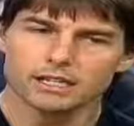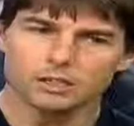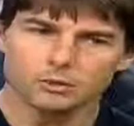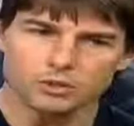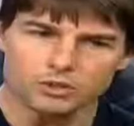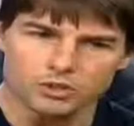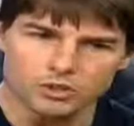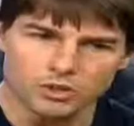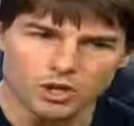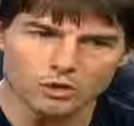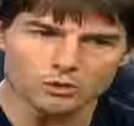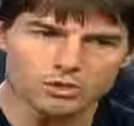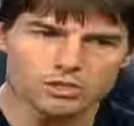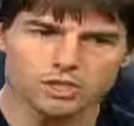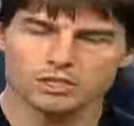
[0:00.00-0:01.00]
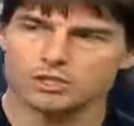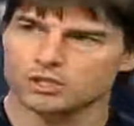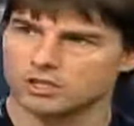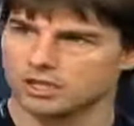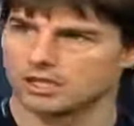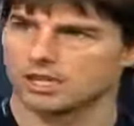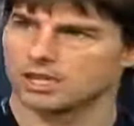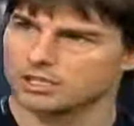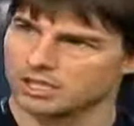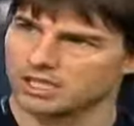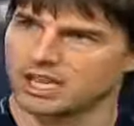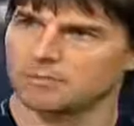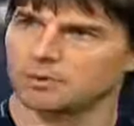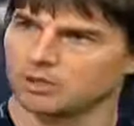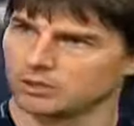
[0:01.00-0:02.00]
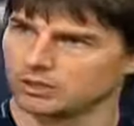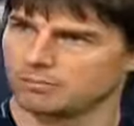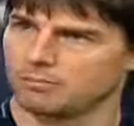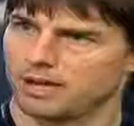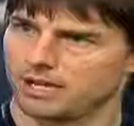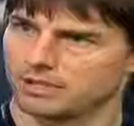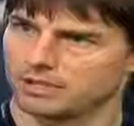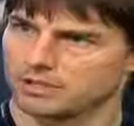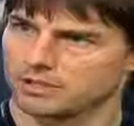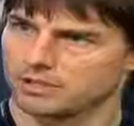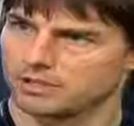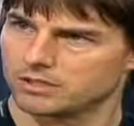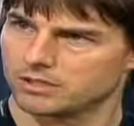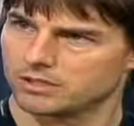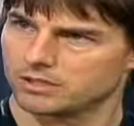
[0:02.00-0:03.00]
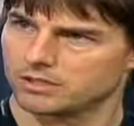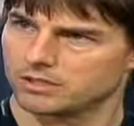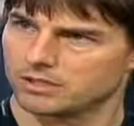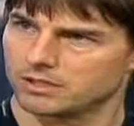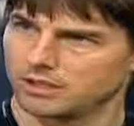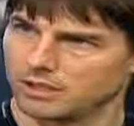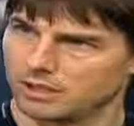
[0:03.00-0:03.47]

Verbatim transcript: There is no such thing as a chemical imbalance. So